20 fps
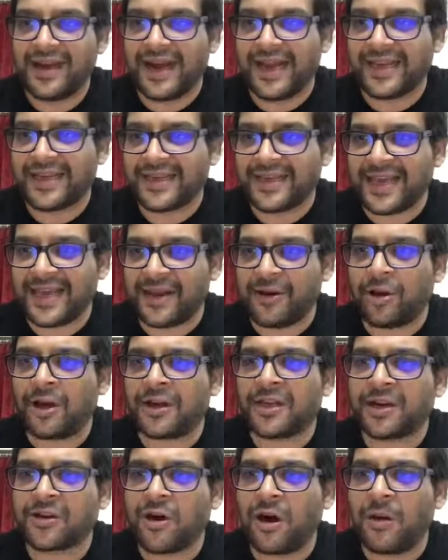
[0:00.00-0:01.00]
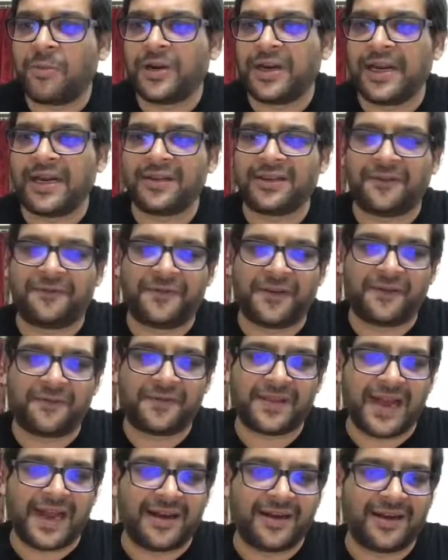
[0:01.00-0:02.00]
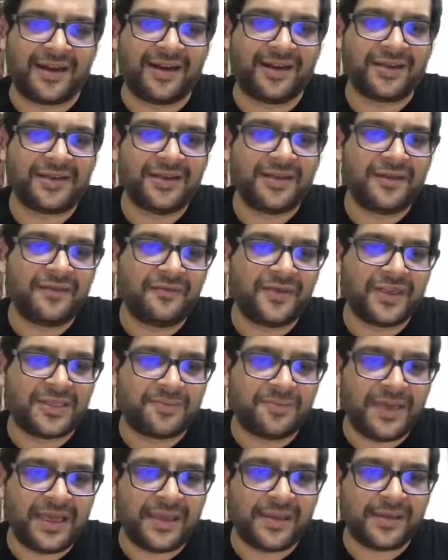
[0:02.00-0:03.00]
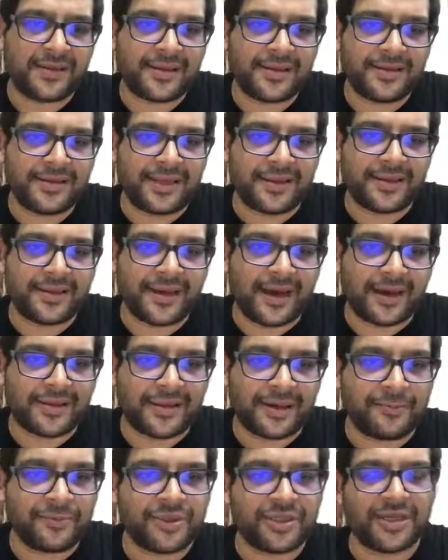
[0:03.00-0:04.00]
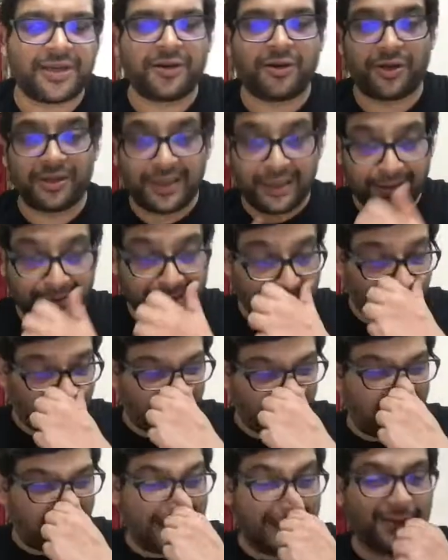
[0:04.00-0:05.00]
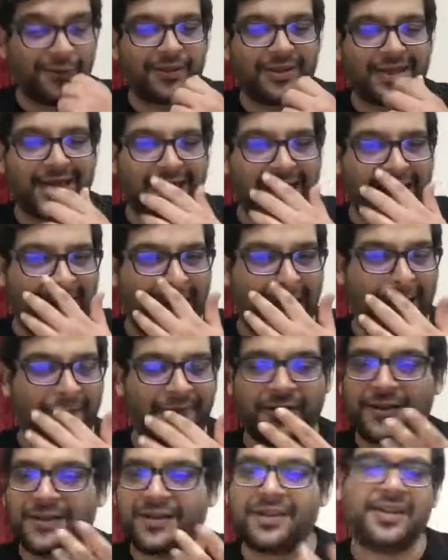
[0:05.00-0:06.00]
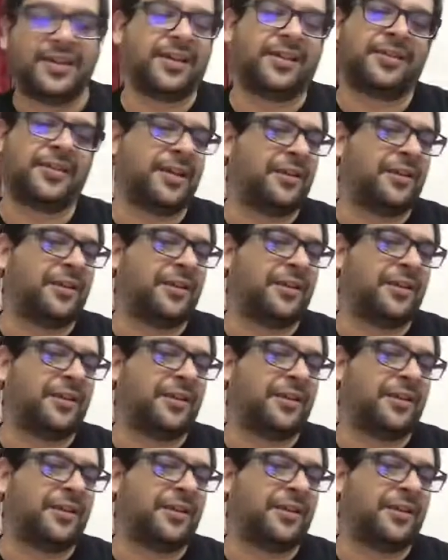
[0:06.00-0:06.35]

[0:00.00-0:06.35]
I cannot accommodate the 5th adult, which means this assumption or this set of values that I have is